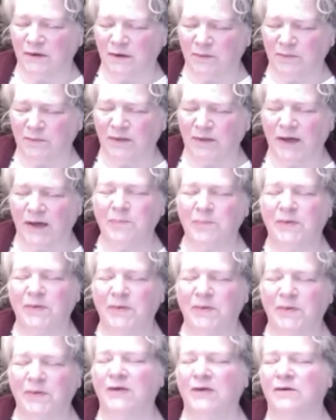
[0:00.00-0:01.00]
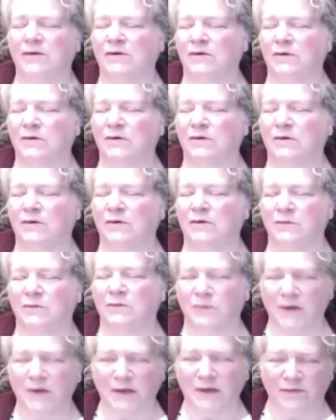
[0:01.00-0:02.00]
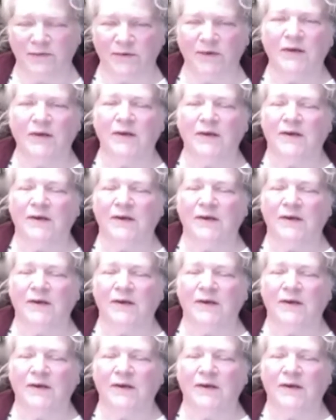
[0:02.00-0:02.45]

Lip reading: Black Peter or whatever,